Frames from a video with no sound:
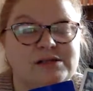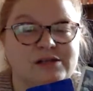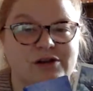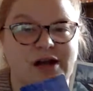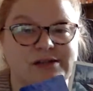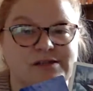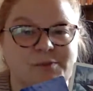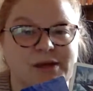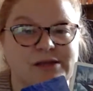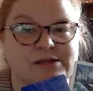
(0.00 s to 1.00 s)
in your
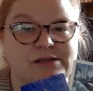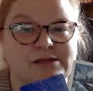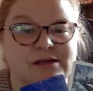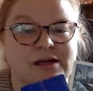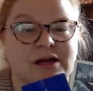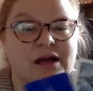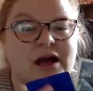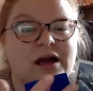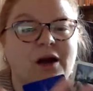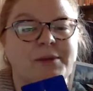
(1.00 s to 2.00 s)
headspace
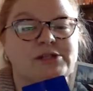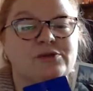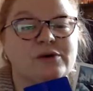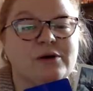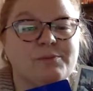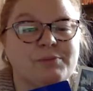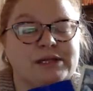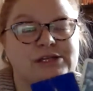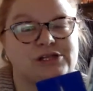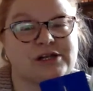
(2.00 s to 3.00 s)
coming to a
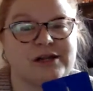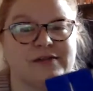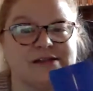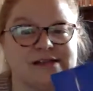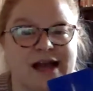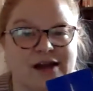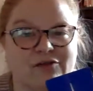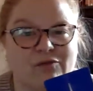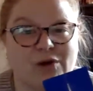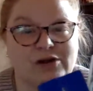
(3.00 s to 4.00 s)
completion in the 10
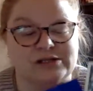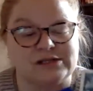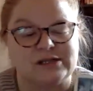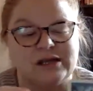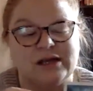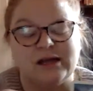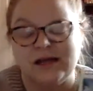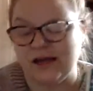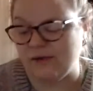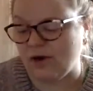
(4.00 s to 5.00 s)
of Wands
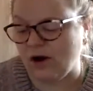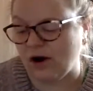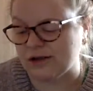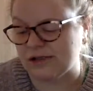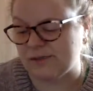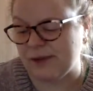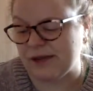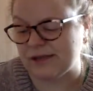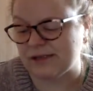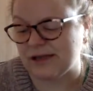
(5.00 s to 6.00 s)
in the heart
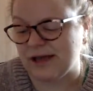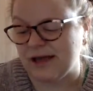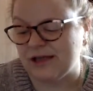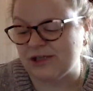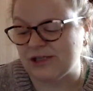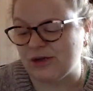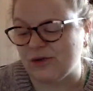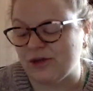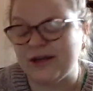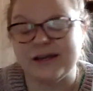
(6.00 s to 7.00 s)
space. So
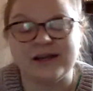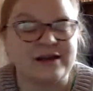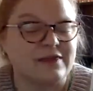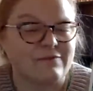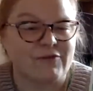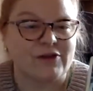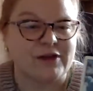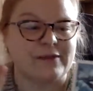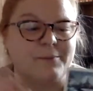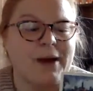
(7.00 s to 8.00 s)
the niggling feeling
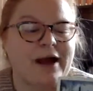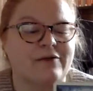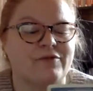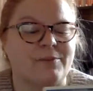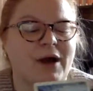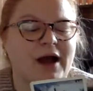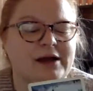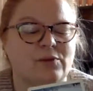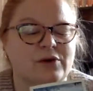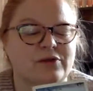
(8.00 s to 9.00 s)
in the back of the
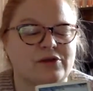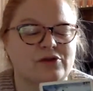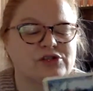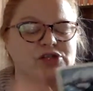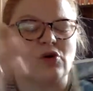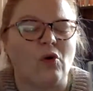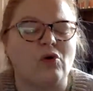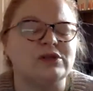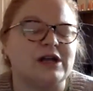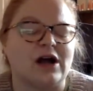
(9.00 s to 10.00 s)
mind where you're just
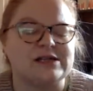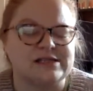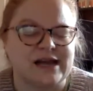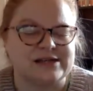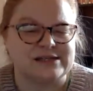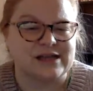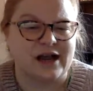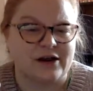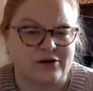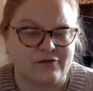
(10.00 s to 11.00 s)
holding on to that
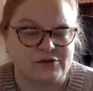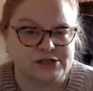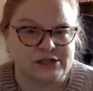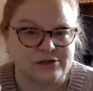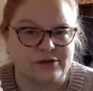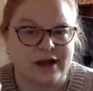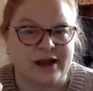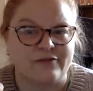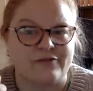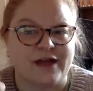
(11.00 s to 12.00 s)
desire for dear
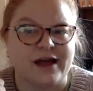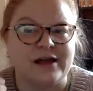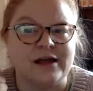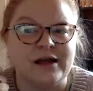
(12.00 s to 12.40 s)
life, that